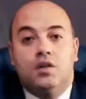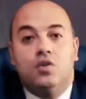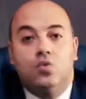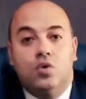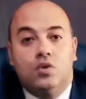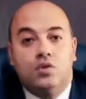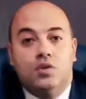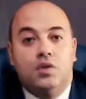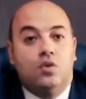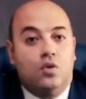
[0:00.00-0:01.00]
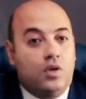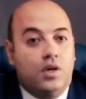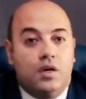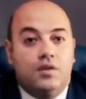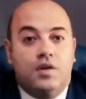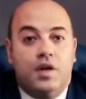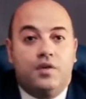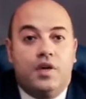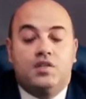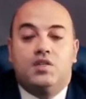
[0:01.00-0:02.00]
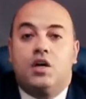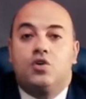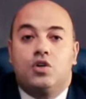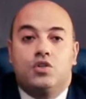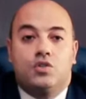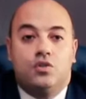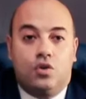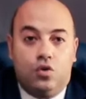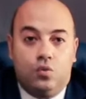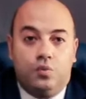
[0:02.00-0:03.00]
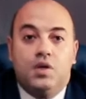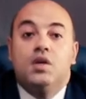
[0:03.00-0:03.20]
other world or in other areas across the globe.